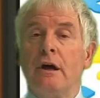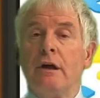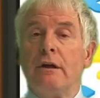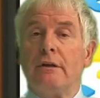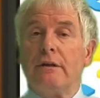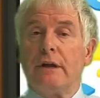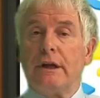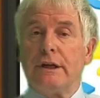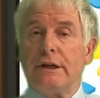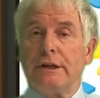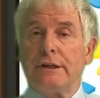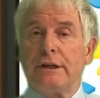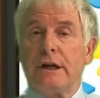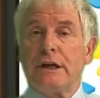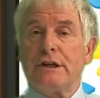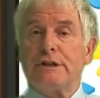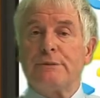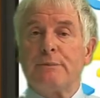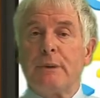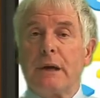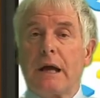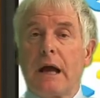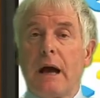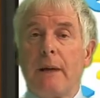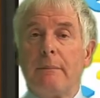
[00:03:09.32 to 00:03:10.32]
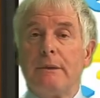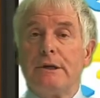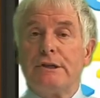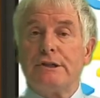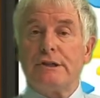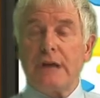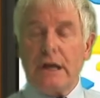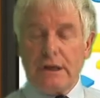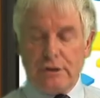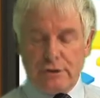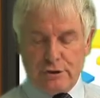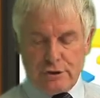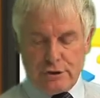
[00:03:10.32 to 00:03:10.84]
then it does become
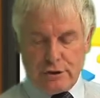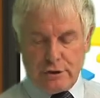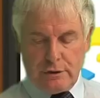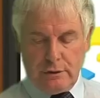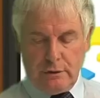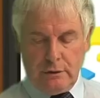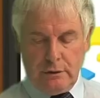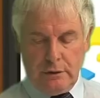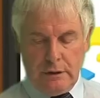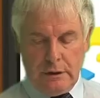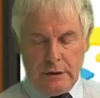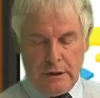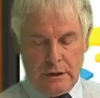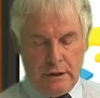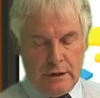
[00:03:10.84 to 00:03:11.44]
essential